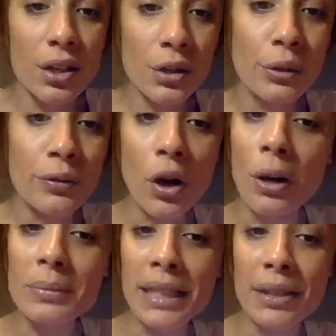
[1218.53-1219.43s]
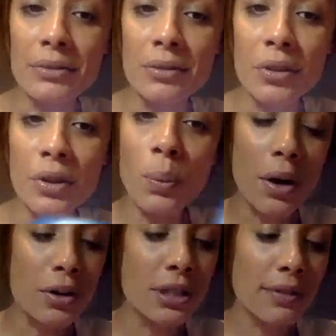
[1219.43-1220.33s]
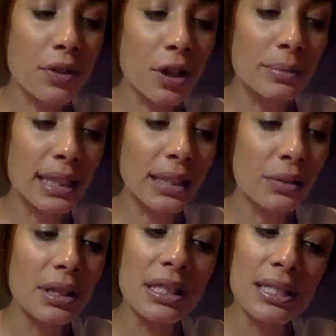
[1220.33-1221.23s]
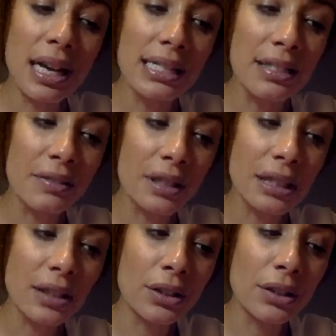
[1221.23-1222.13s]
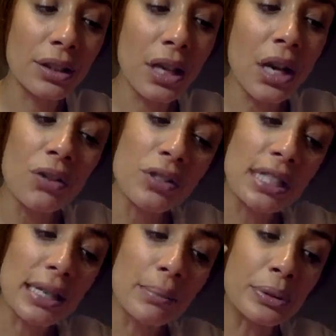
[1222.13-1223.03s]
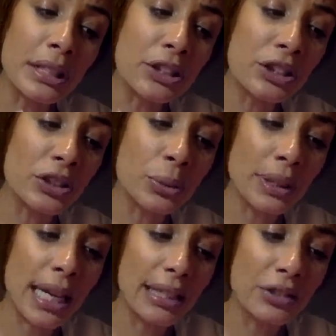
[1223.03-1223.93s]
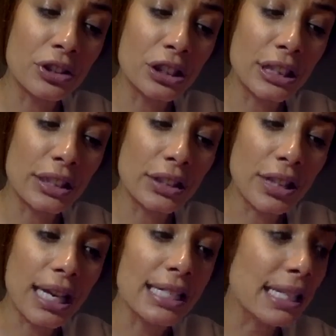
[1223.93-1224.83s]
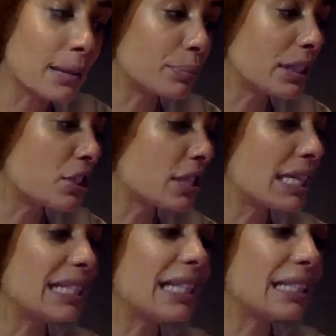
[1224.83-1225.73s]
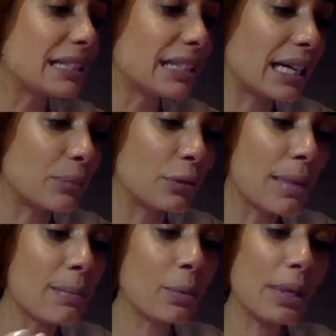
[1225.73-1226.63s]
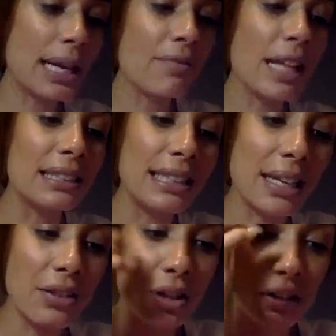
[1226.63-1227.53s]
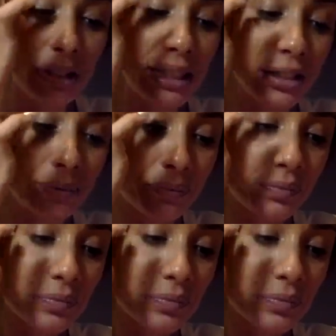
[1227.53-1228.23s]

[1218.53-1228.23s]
You've calmed down. The waters have calmed down. The skies have cleared. There's a completion to an energy here, and it's a completion that needed to come. Remember, we have that death card there.